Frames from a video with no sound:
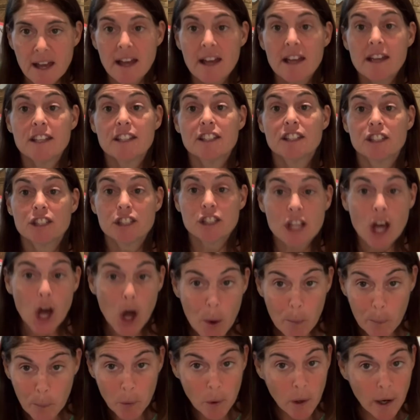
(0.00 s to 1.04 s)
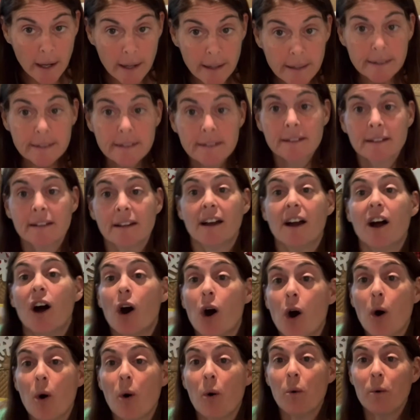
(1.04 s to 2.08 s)
Someone
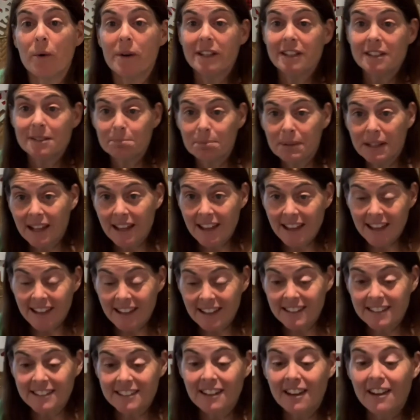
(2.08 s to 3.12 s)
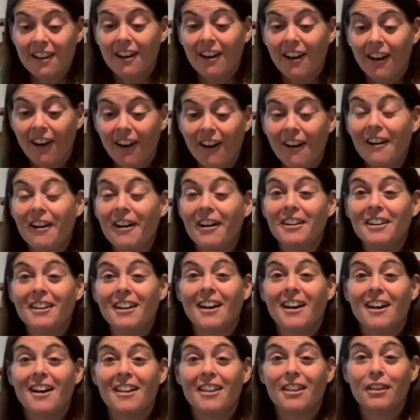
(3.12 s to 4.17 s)
always plays on
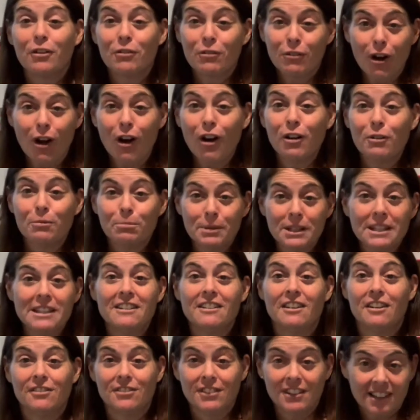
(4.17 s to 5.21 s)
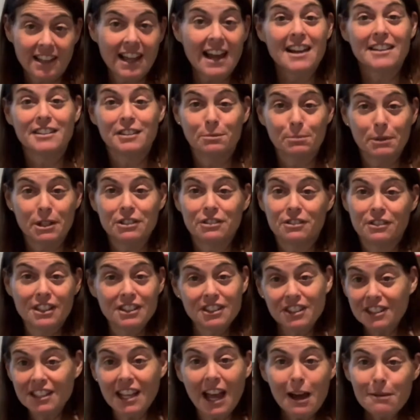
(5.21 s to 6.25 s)
the wrong beat of the last measure. It
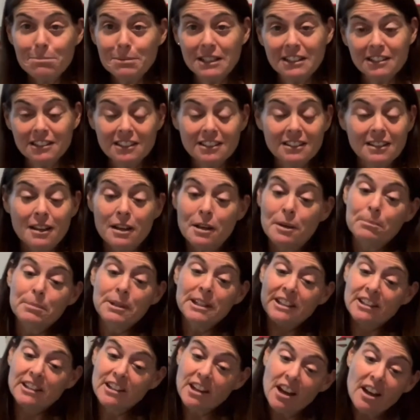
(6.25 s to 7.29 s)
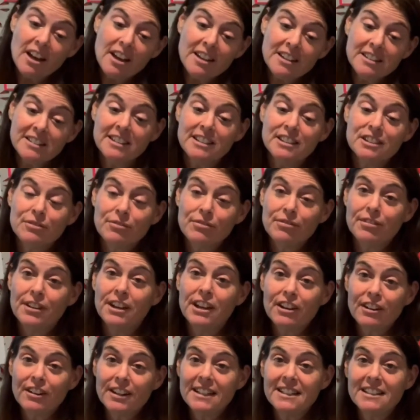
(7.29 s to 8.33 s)
just happens. because it's
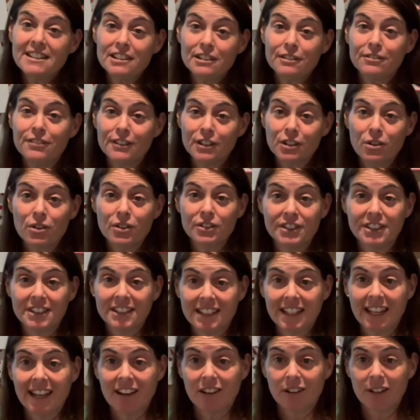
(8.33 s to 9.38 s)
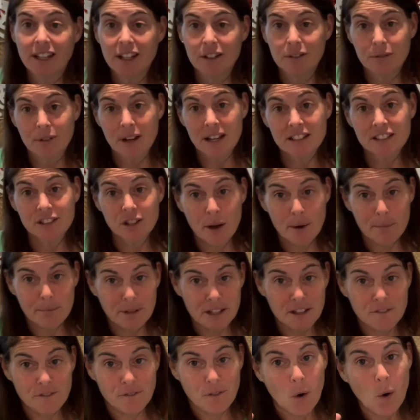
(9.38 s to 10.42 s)
very difficult to count a rest on beat
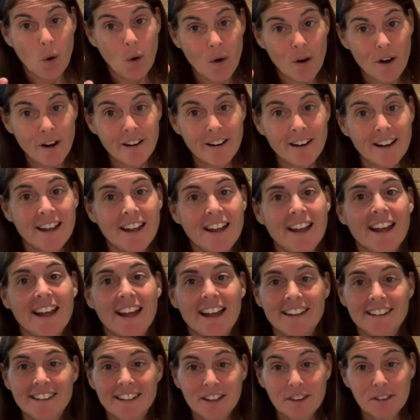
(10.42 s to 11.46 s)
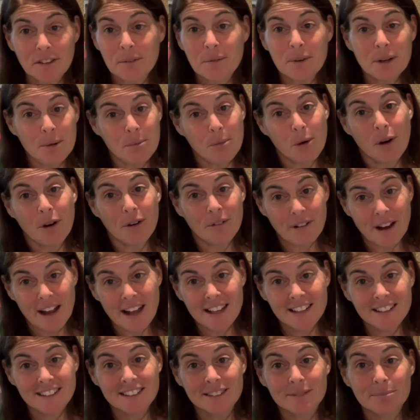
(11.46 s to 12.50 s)
4 and then 3 more
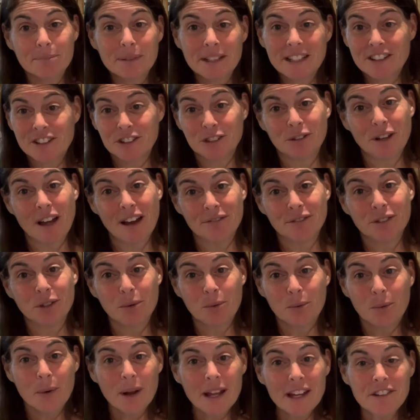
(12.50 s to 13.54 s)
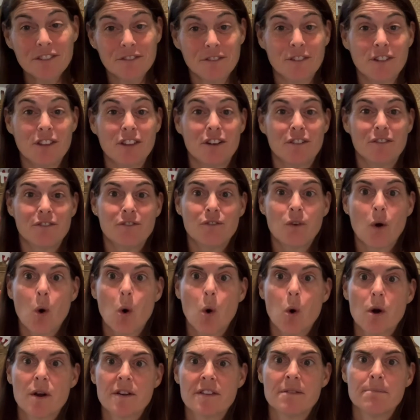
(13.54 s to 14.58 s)
rests, because you have to wait for the
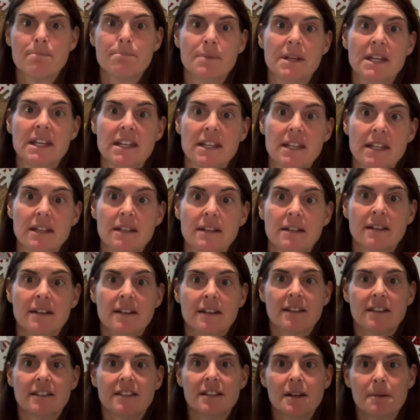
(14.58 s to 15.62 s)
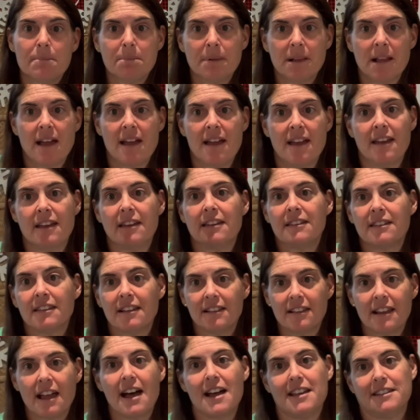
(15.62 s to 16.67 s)
4th beat to play the
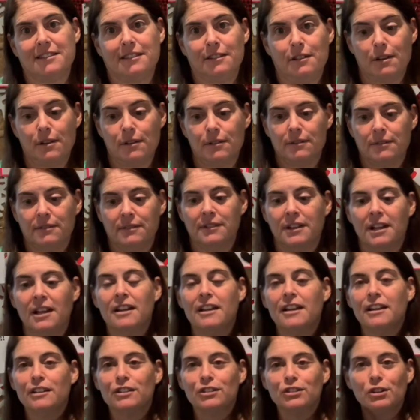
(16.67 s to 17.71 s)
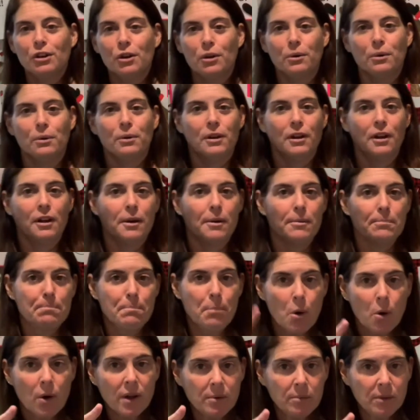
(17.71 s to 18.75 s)
last note. So
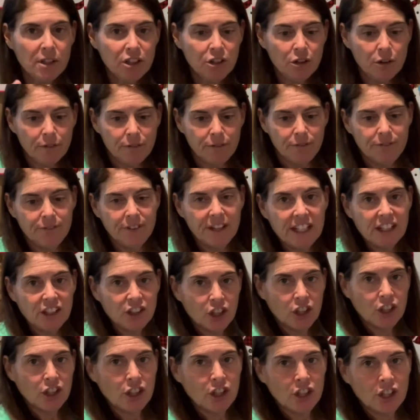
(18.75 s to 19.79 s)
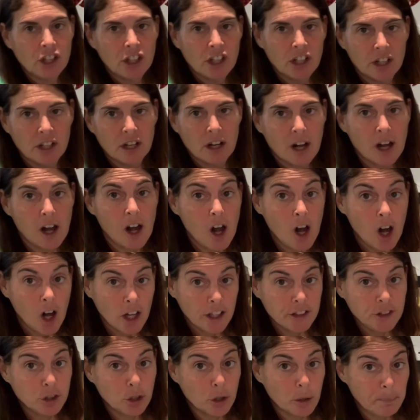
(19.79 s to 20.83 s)
point with your finger on
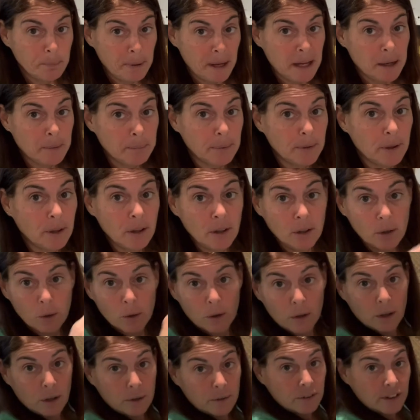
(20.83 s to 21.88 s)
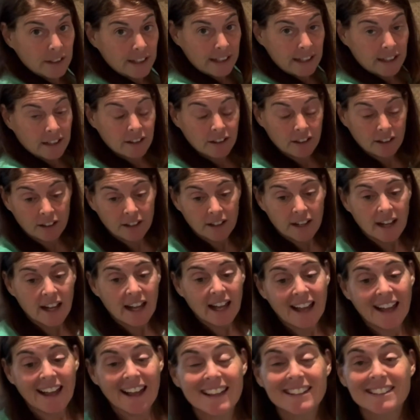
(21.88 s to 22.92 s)
your paper or over here
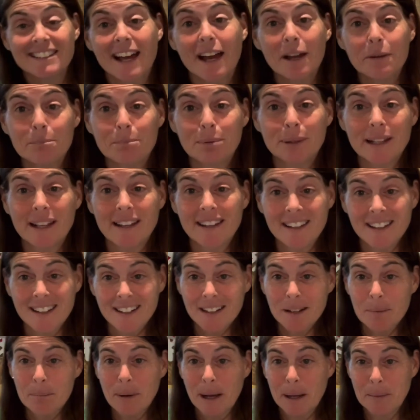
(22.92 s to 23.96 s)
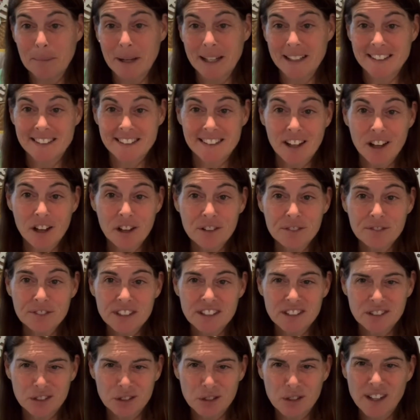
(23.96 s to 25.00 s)
as I'm playing it by myself,
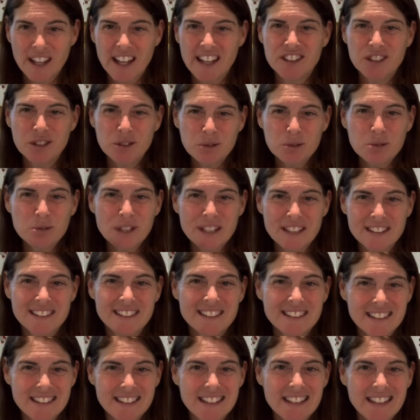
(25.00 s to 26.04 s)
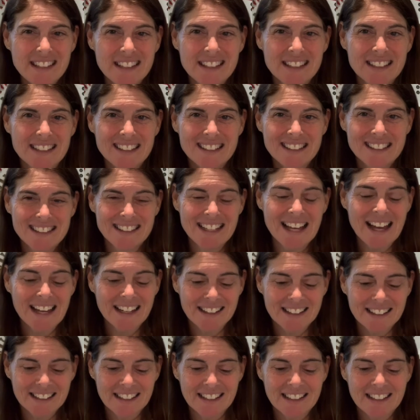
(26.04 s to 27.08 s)
so that you can see
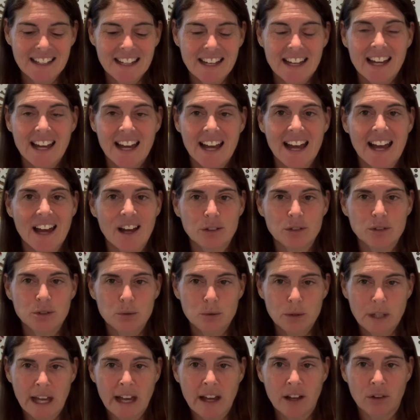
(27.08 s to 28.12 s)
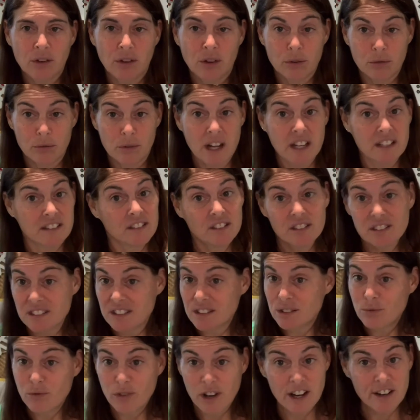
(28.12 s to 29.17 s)
exactly how to count the rest, because it's
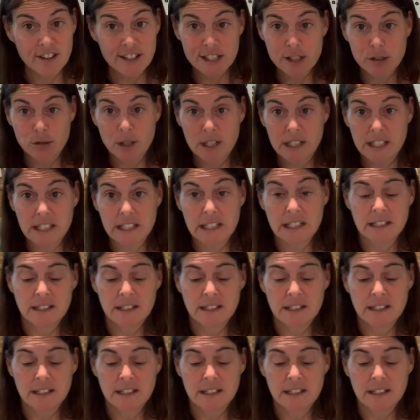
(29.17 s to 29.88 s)
very tricky.